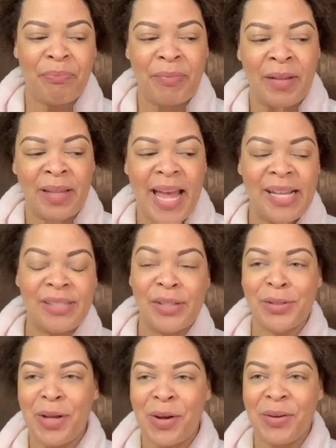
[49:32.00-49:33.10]
last as
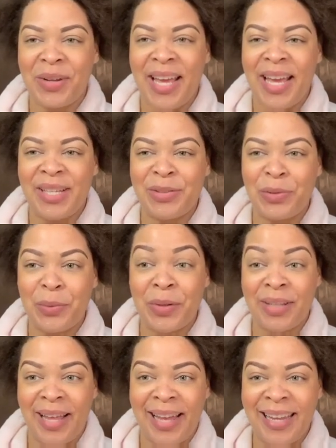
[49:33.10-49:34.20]
long as you would
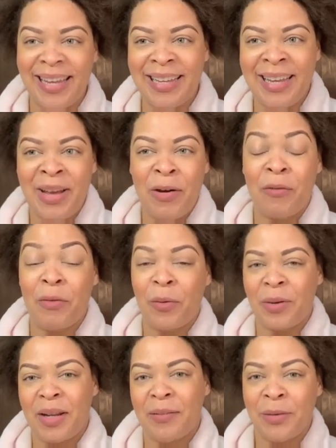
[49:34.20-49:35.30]
like for
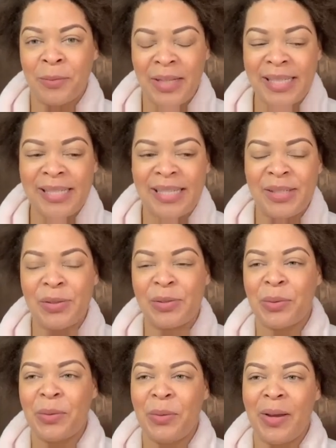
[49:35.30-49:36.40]
whatever reason. So
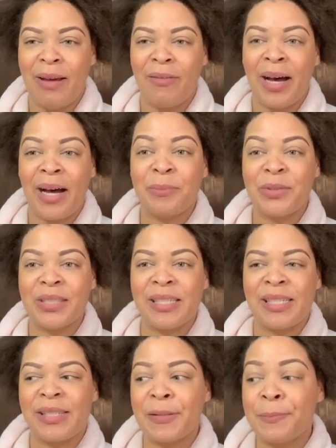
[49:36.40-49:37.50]
you have
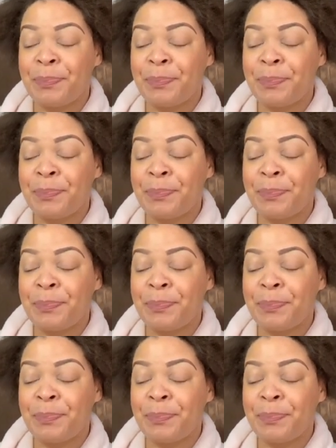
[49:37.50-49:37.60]
options.